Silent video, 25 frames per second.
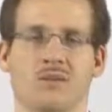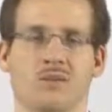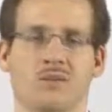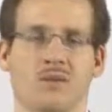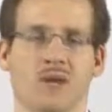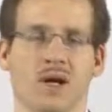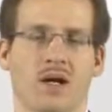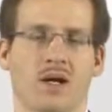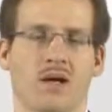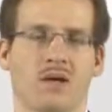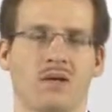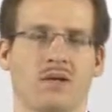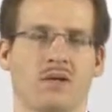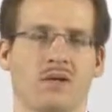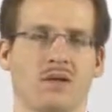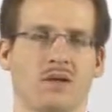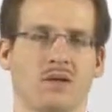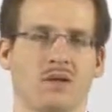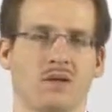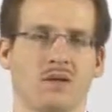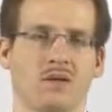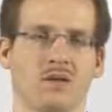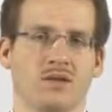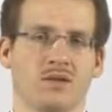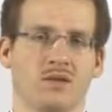by
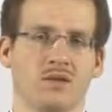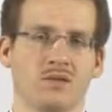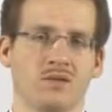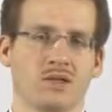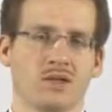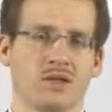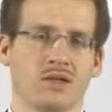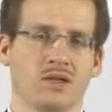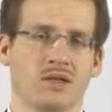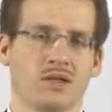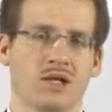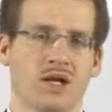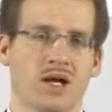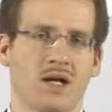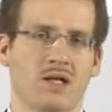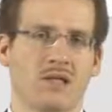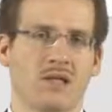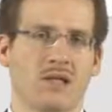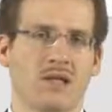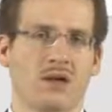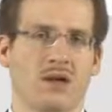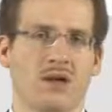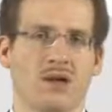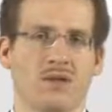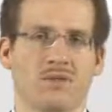using the
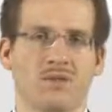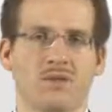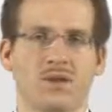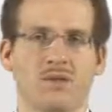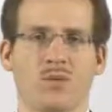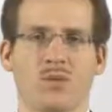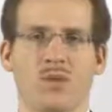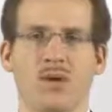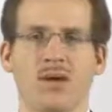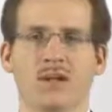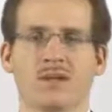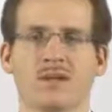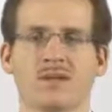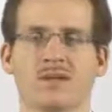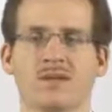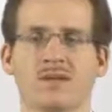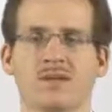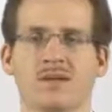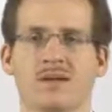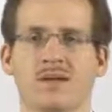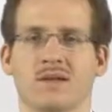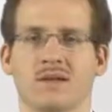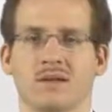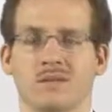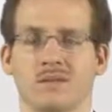idea of
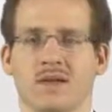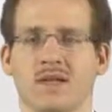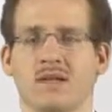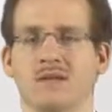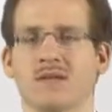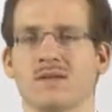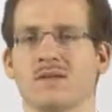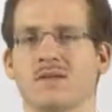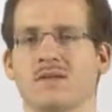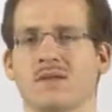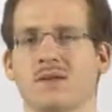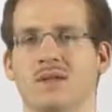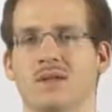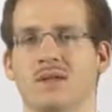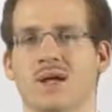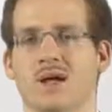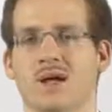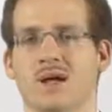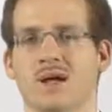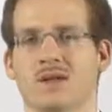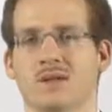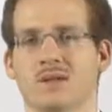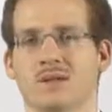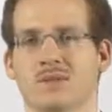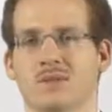events we
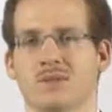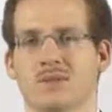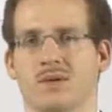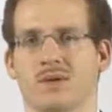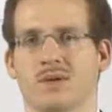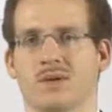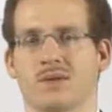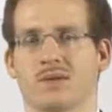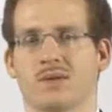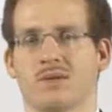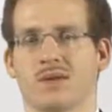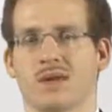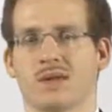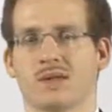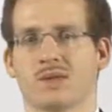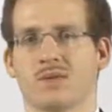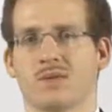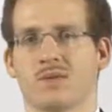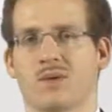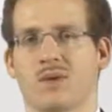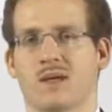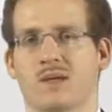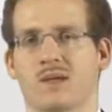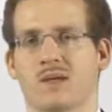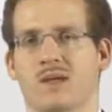
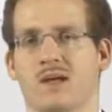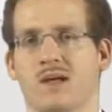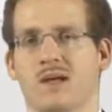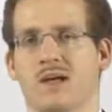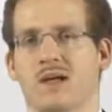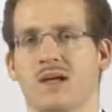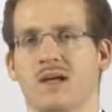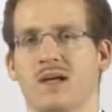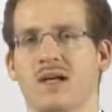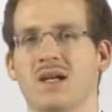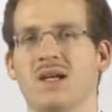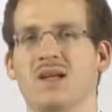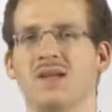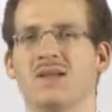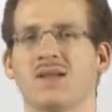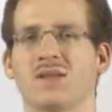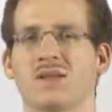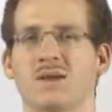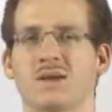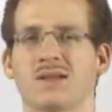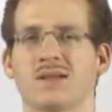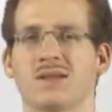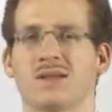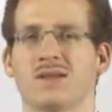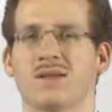express
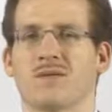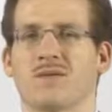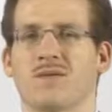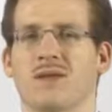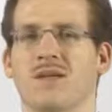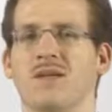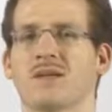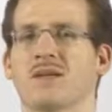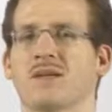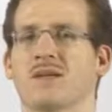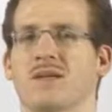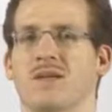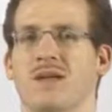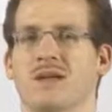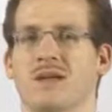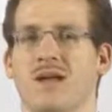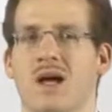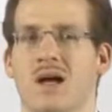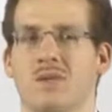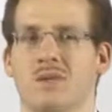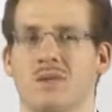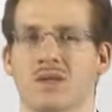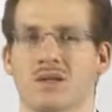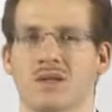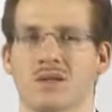interesting things that
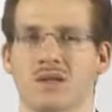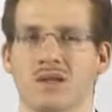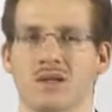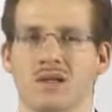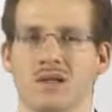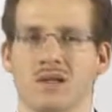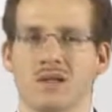happen.